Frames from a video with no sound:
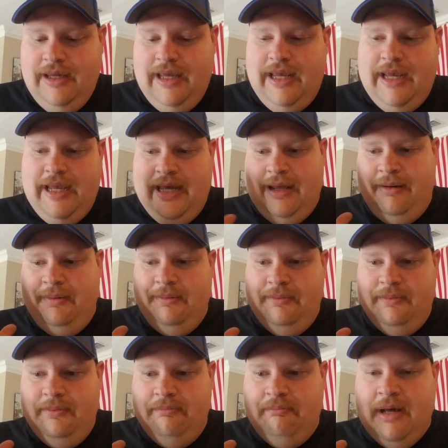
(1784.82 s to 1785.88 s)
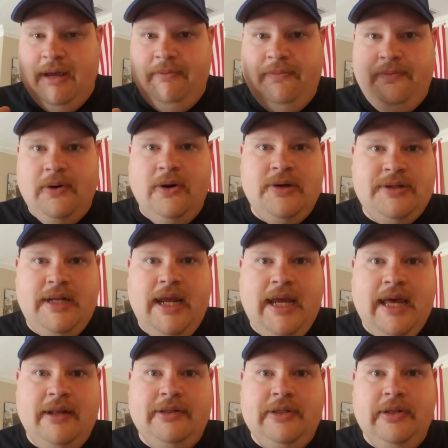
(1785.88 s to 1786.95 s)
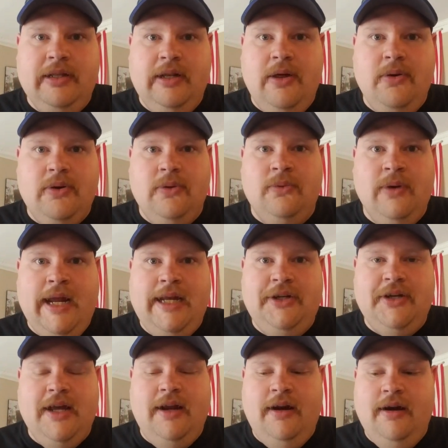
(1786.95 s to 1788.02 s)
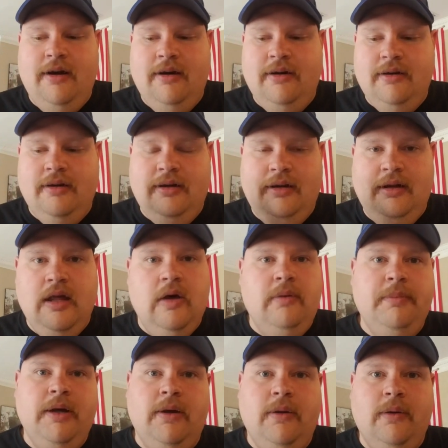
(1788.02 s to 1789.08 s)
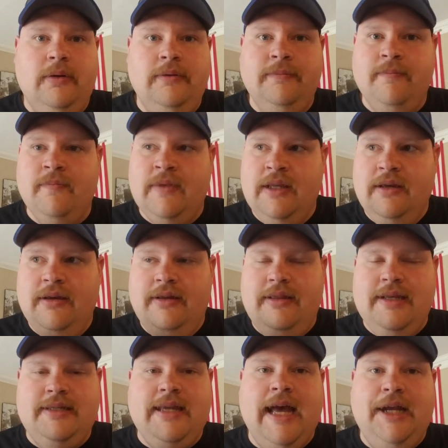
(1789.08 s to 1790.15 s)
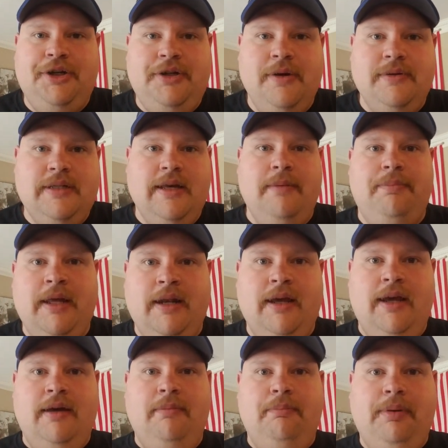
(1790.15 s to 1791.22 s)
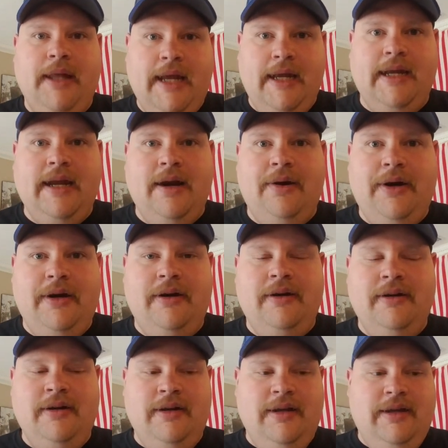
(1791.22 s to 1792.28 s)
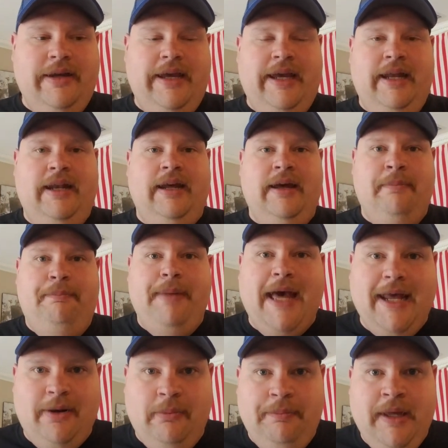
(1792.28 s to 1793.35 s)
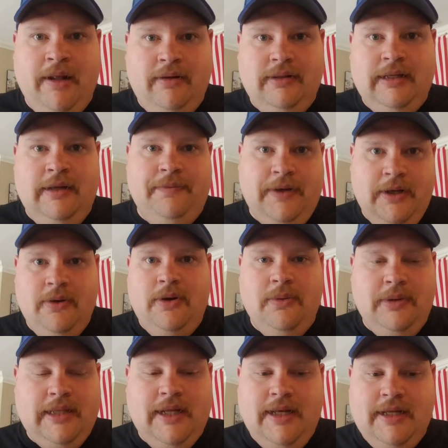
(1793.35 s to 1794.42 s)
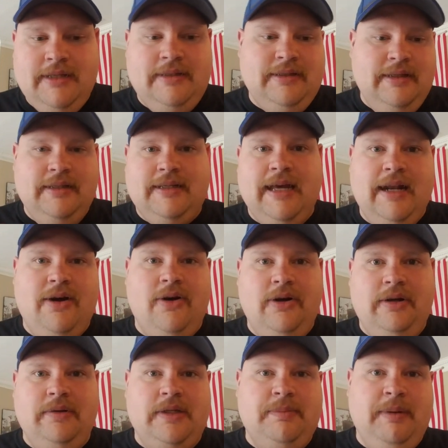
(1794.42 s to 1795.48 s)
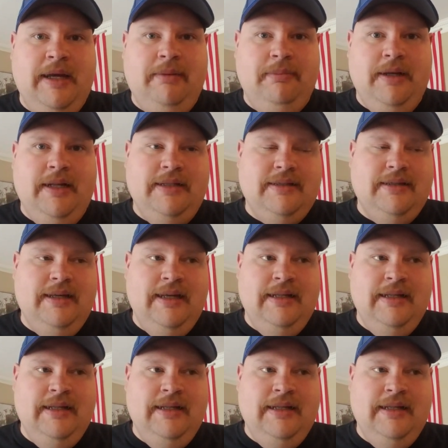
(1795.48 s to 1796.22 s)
And my first day out to the local range out here, lo and behold, this guy shows up in a plate carrier and a battle belt. And if you don't know what that is, it's kind of hard to explain, but it's